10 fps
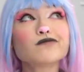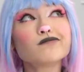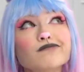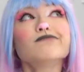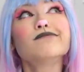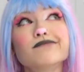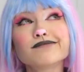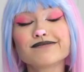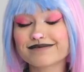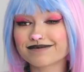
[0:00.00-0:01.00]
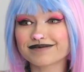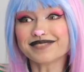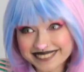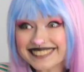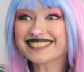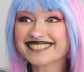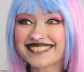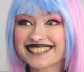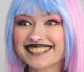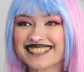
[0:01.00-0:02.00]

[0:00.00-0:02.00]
It was so easy, right?